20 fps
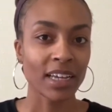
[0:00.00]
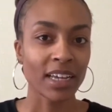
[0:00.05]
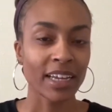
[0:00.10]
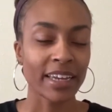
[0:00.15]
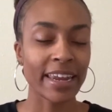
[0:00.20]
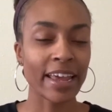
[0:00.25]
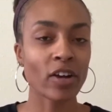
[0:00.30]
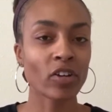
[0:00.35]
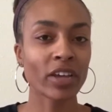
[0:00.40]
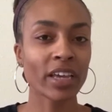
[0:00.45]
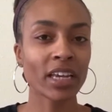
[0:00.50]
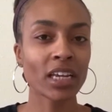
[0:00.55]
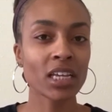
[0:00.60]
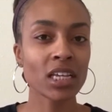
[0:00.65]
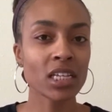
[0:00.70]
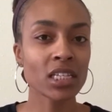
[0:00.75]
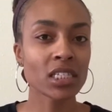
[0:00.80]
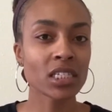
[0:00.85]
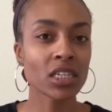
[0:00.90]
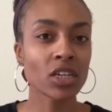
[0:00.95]
Now, getting
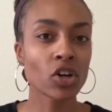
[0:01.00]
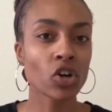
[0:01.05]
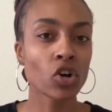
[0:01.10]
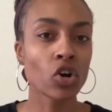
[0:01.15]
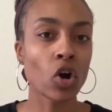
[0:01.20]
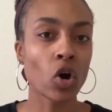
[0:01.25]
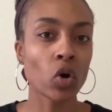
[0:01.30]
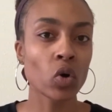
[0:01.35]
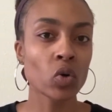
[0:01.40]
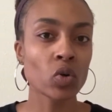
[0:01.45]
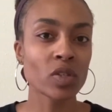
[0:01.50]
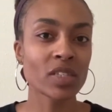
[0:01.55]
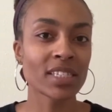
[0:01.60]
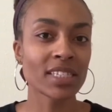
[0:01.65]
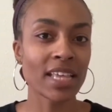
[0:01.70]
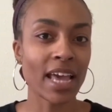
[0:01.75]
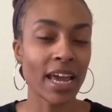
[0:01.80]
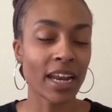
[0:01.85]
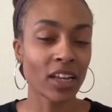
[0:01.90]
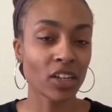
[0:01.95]
into goal
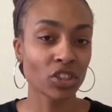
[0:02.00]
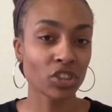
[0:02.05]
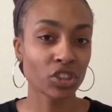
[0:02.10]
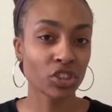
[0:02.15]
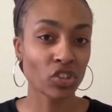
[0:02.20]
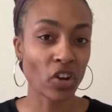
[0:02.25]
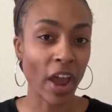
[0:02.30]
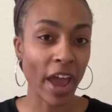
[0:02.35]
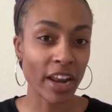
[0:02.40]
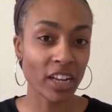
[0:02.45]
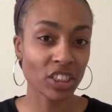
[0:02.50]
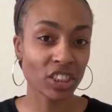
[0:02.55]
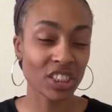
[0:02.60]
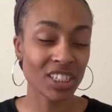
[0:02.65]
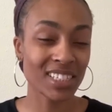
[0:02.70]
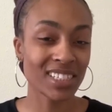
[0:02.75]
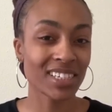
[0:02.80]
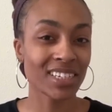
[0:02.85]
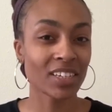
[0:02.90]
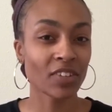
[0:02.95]
setting
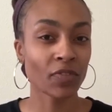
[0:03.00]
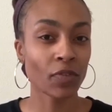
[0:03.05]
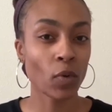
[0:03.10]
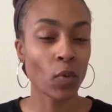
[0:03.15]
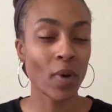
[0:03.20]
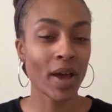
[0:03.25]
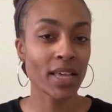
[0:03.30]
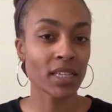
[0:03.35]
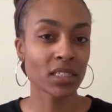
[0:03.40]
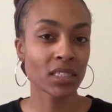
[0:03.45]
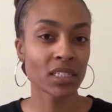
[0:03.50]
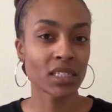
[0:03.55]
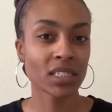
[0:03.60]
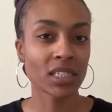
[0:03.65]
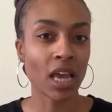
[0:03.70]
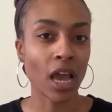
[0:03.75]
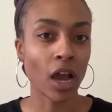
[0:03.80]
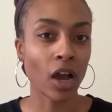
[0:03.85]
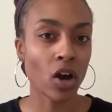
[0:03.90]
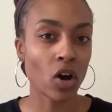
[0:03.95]
strategies and different ways to
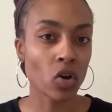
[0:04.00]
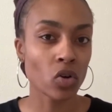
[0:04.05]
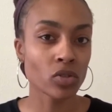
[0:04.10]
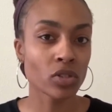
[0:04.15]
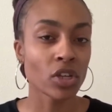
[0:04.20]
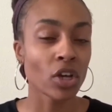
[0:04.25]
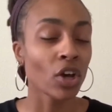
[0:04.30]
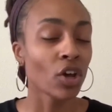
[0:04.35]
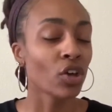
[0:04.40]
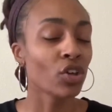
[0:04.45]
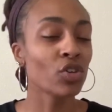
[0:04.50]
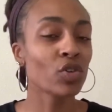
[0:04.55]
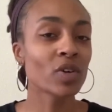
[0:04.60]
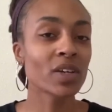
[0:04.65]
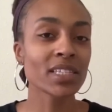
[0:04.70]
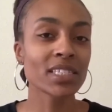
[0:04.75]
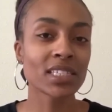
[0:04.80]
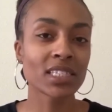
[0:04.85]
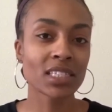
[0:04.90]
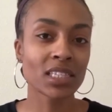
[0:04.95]
set goals, you
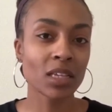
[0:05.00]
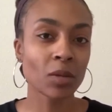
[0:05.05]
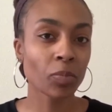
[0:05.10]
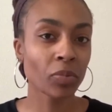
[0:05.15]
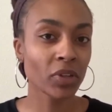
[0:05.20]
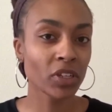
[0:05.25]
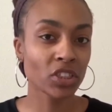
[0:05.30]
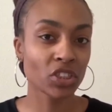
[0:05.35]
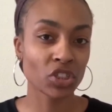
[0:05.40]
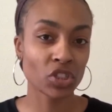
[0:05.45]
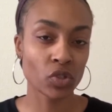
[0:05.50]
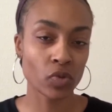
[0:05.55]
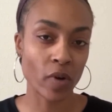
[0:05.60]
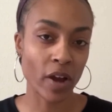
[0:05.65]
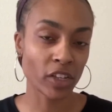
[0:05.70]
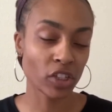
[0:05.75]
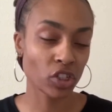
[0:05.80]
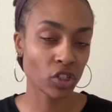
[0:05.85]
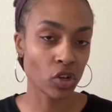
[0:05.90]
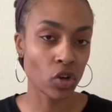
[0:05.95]
can simply just
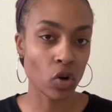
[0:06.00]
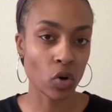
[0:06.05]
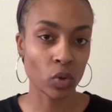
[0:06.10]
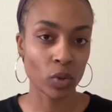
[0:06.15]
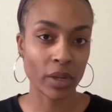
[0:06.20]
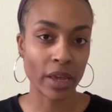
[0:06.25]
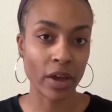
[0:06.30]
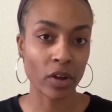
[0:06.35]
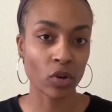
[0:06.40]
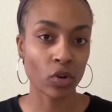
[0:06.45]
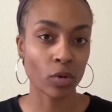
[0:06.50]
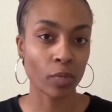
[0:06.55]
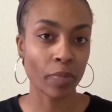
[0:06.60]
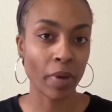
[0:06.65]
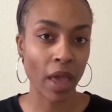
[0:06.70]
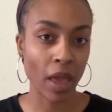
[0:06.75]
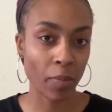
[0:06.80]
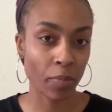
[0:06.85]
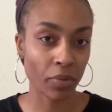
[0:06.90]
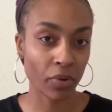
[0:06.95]
write your goal down on
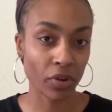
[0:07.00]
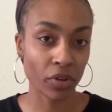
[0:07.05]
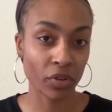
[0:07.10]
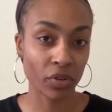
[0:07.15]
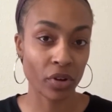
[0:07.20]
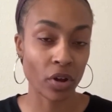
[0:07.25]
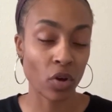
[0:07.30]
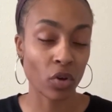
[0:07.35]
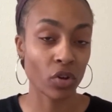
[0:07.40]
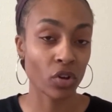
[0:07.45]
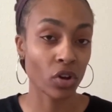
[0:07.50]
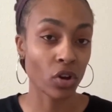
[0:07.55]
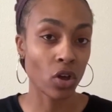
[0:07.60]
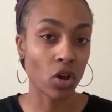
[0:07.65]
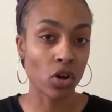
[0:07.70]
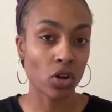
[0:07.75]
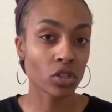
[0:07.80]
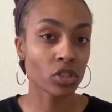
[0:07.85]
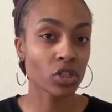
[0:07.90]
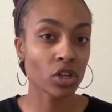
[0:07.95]
paper. You know, your
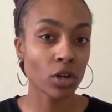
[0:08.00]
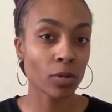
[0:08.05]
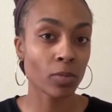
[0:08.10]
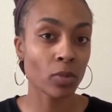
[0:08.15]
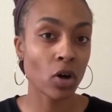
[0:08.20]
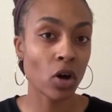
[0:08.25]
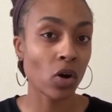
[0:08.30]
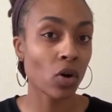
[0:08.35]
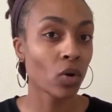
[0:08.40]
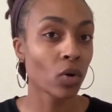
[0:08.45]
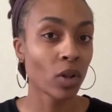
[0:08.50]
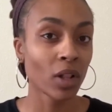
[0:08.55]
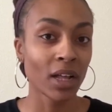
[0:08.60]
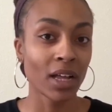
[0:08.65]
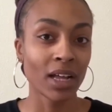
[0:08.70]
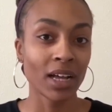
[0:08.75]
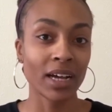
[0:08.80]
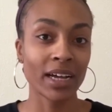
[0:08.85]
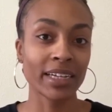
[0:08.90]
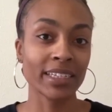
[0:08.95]
long term goal,
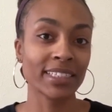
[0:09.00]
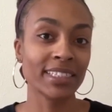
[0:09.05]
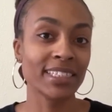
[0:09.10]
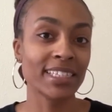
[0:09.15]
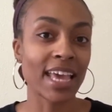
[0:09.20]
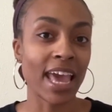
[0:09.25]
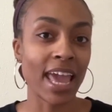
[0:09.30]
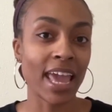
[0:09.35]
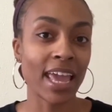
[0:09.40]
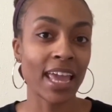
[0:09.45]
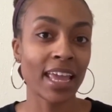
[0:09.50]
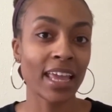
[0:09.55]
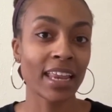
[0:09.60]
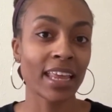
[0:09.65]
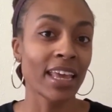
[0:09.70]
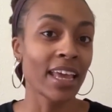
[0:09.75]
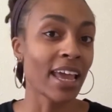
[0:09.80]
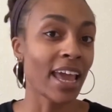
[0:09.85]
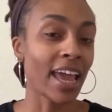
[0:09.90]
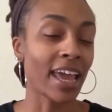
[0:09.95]
a date,
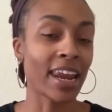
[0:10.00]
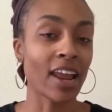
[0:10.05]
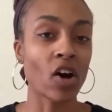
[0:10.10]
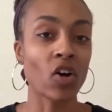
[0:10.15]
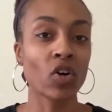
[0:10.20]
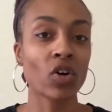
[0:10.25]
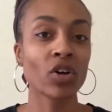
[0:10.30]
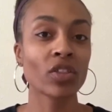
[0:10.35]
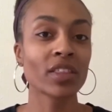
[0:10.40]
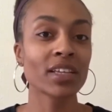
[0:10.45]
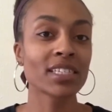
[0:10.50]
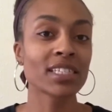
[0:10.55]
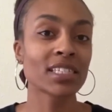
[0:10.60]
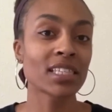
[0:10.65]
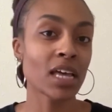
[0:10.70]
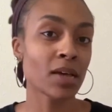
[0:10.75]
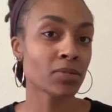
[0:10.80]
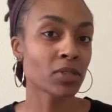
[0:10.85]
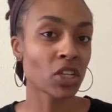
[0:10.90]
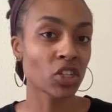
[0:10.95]
and all the
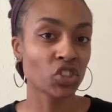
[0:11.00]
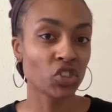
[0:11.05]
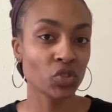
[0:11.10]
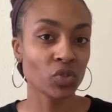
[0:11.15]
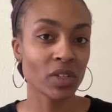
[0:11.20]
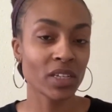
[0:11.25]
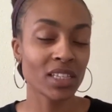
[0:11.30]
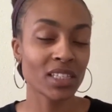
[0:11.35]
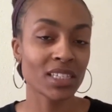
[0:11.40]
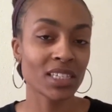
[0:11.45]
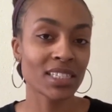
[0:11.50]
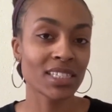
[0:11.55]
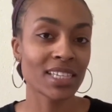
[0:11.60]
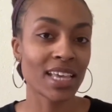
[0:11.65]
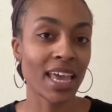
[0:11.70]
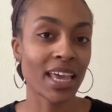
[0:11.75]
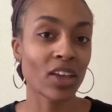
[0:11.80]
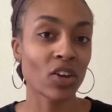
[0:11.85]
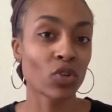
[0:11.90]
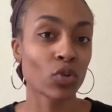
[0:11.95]
steps that you need to
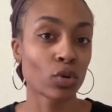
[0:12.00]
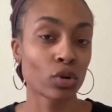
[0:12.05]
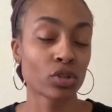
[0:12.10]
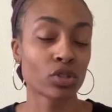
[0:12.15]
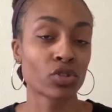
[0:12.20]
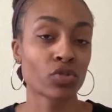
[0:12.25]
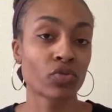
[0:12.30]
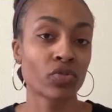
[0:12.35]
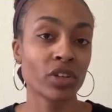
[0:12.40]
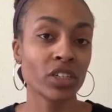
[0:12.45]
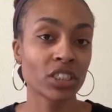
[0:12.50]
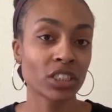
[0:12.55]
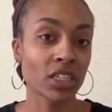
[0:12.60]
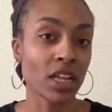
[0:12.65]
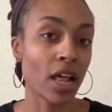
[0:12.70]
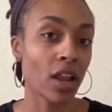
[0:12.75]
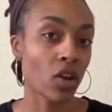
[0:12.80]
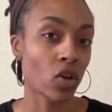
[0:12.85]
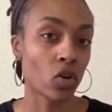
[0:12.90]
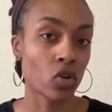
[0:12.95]
take in order to reach
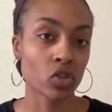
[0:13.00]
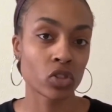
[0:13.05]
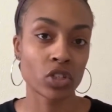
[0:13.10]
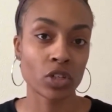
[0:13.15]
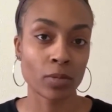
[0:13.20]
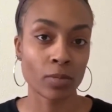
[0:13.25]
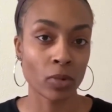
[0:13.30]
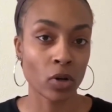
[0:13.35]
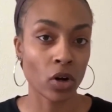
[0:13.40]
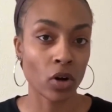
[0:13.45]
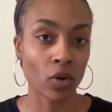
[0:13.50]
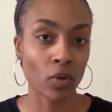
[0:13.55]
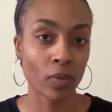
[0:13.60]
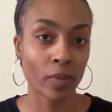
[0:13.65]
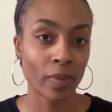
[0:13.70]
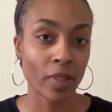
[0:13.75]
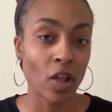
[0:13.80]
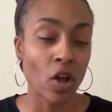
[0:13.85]
that long term goal.